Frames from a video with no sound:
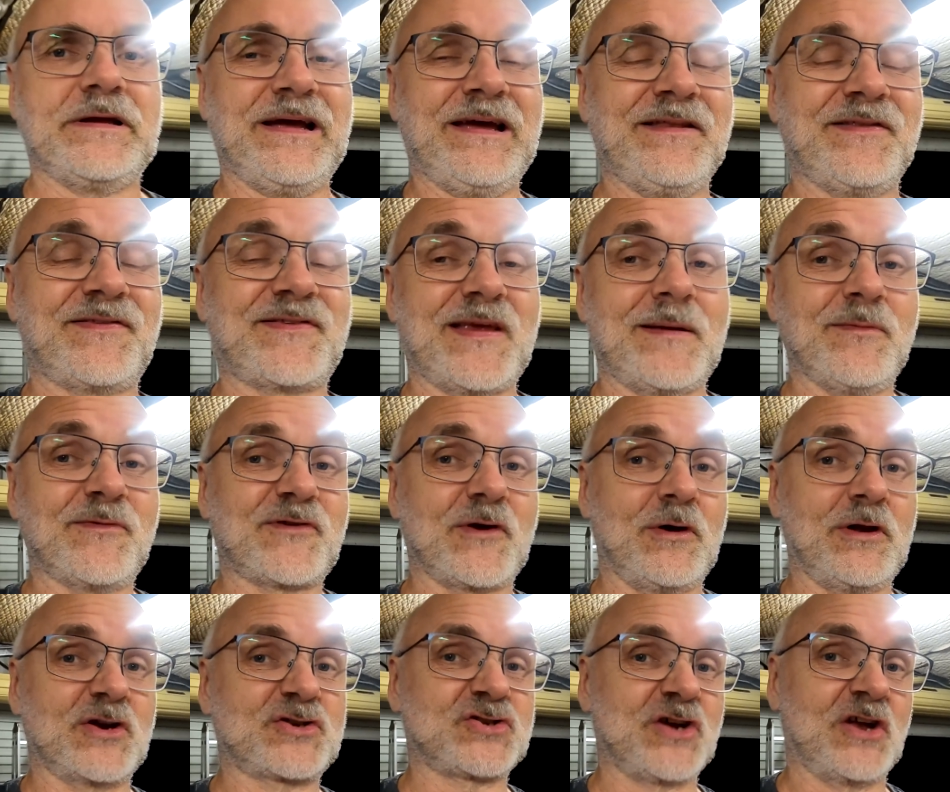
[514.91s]
And some
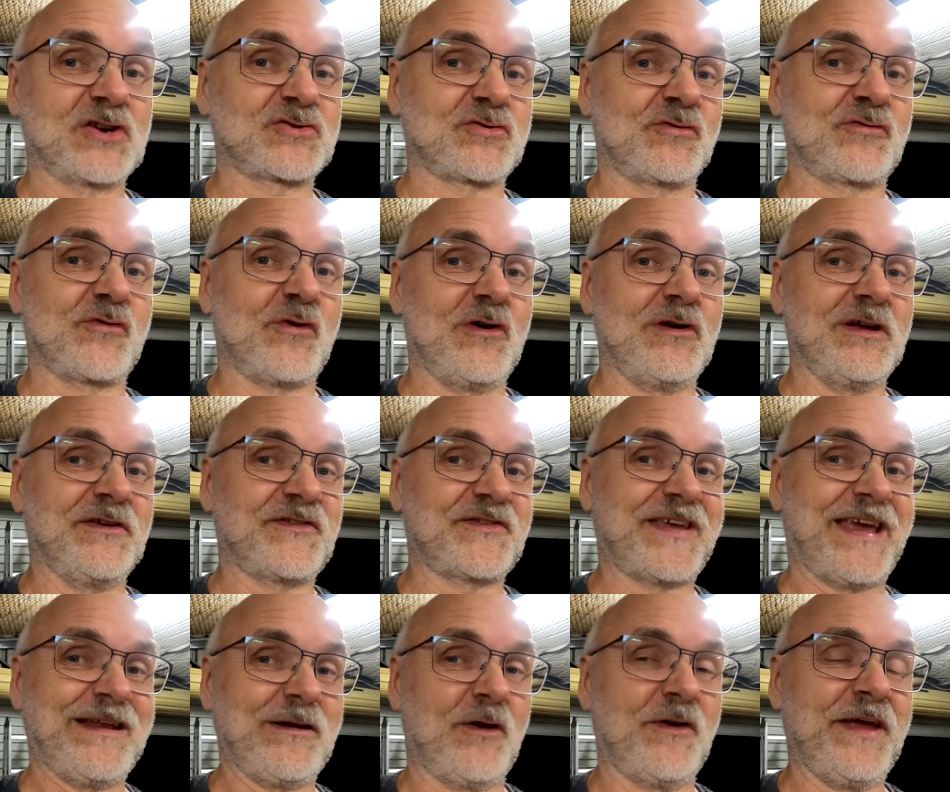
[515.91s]
solar charge controllers
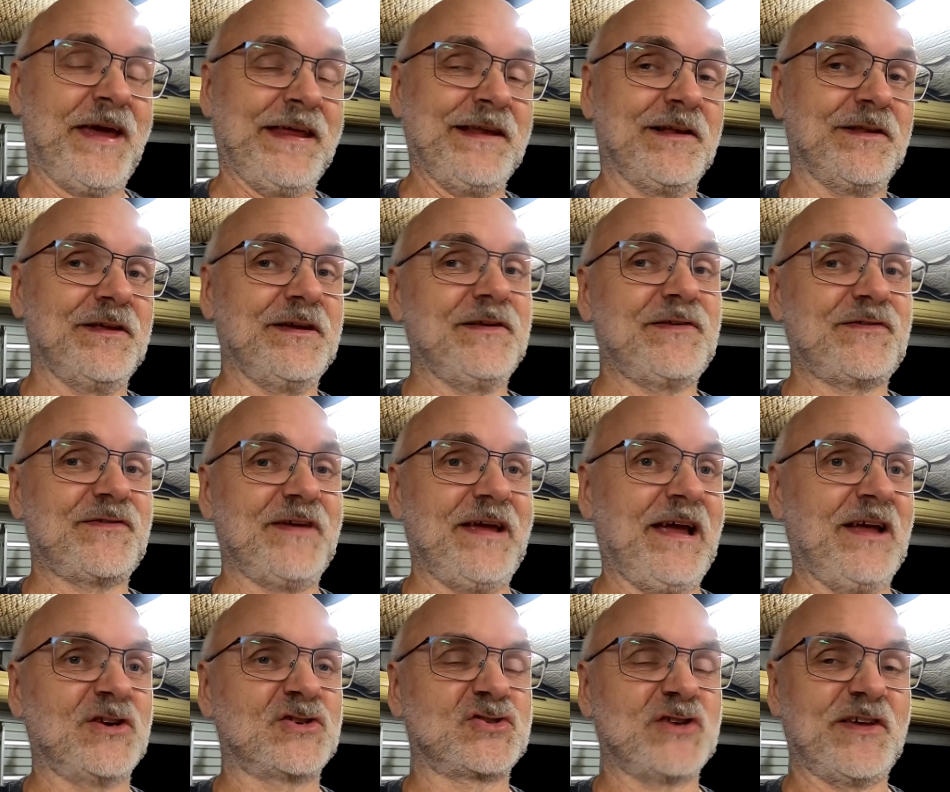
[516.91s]
cannot handle this
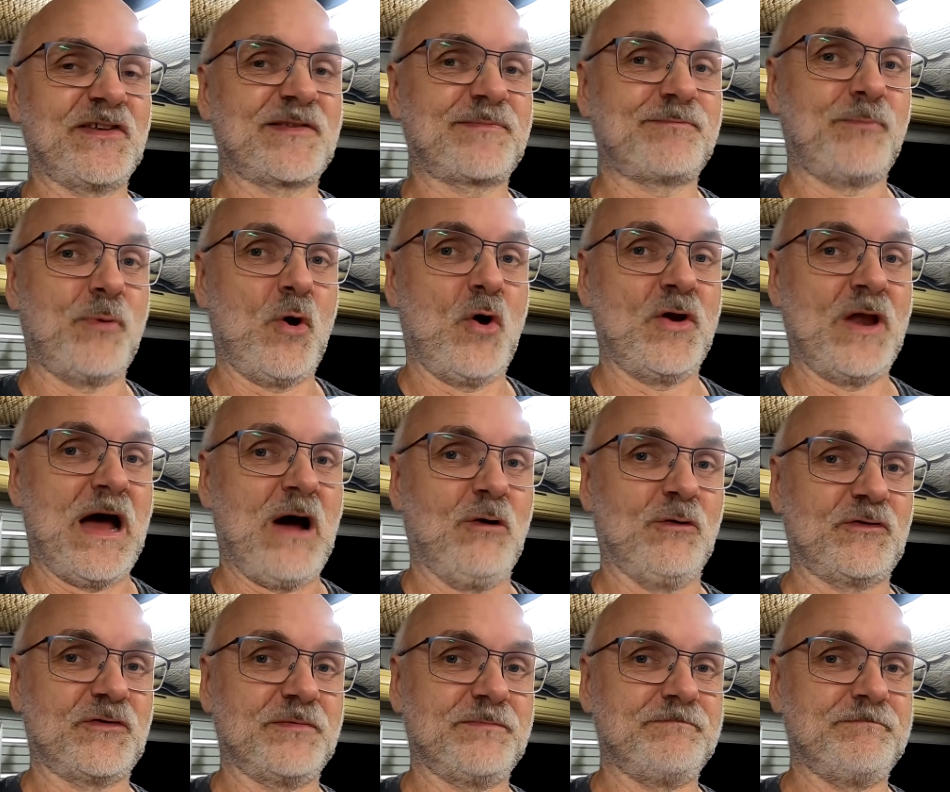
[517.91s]
and just burn
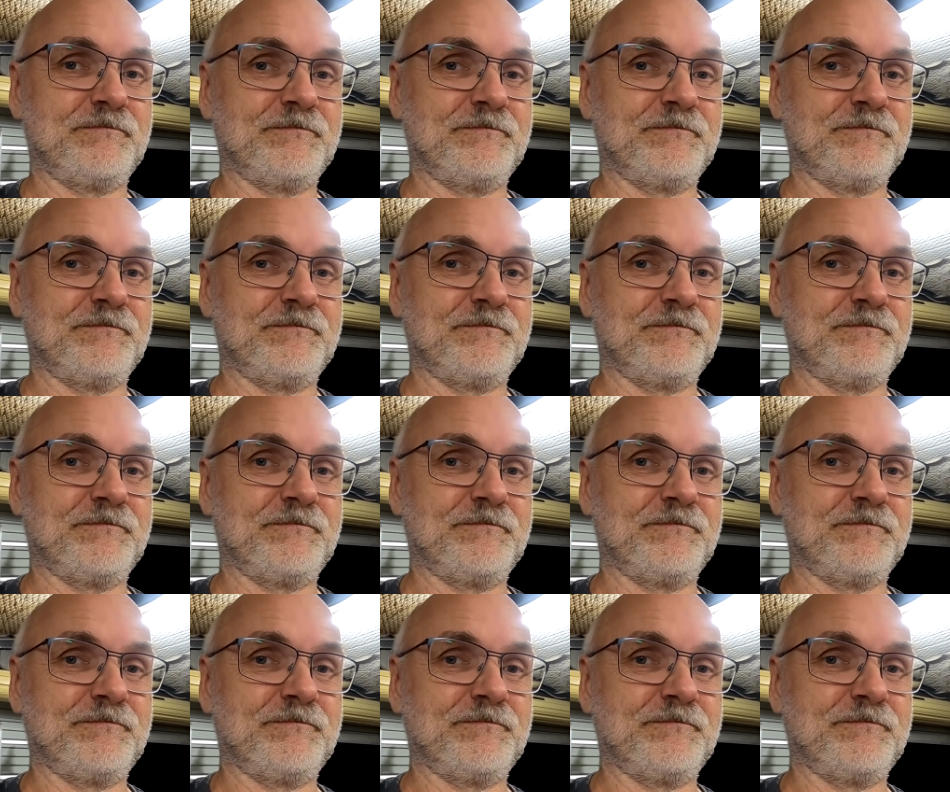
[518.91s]
out.